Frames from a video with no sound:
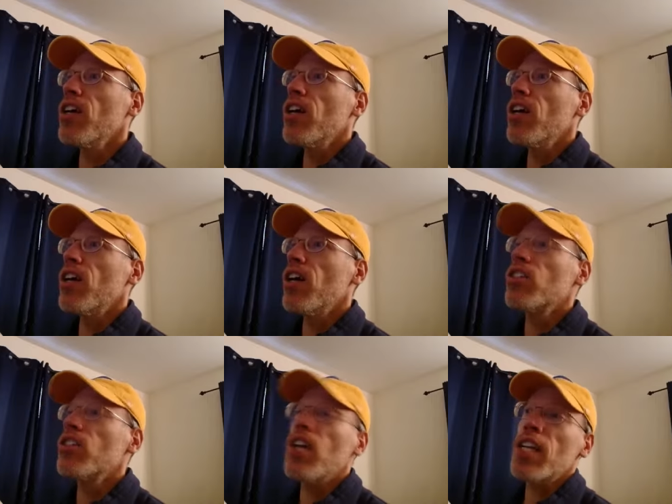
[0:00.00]
uh,
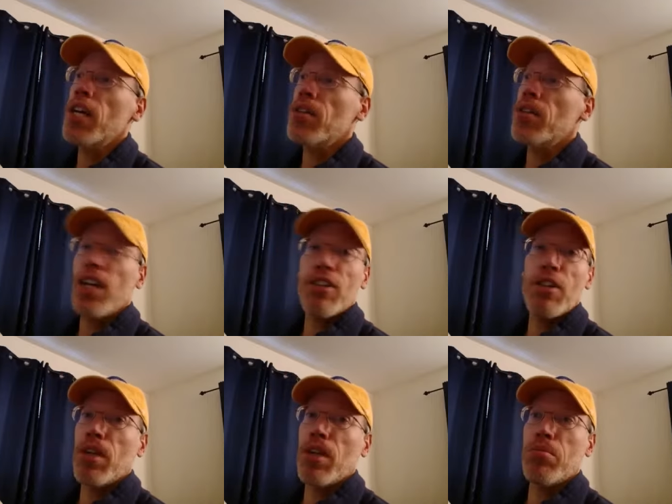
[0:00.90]
John Gibson actually
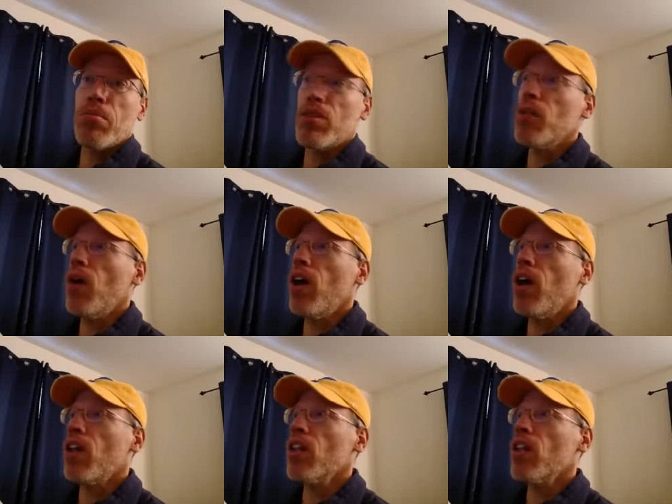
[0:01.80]
played pretty well